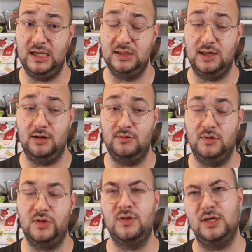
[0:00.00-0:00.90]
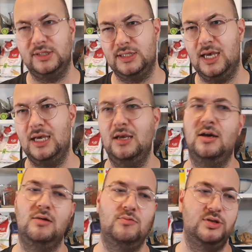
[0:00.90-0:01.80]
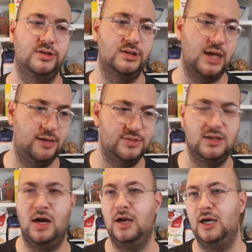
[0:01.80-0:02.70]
So Thursday was games night.